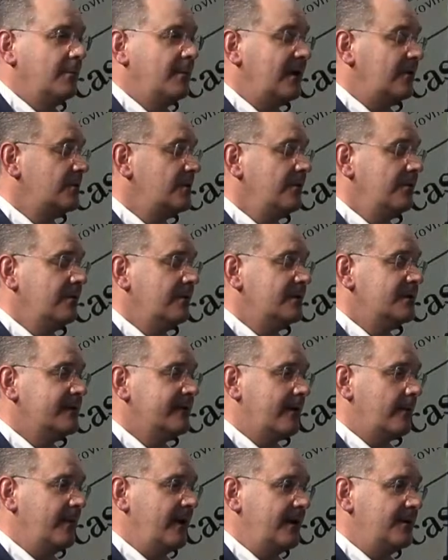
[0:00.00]
So about 2/3
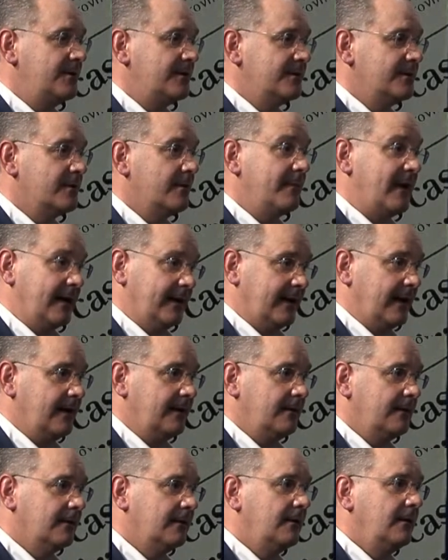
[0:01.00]
of our patients are
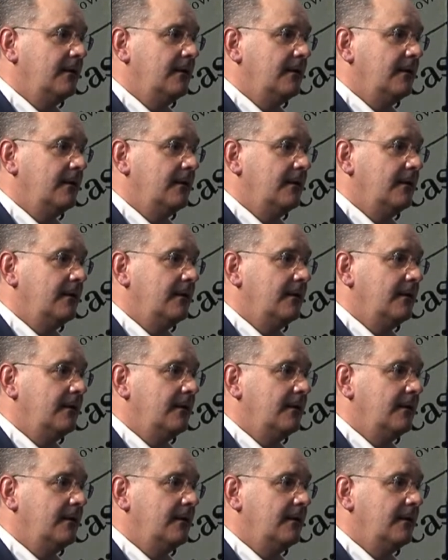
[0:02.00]
Medicaid,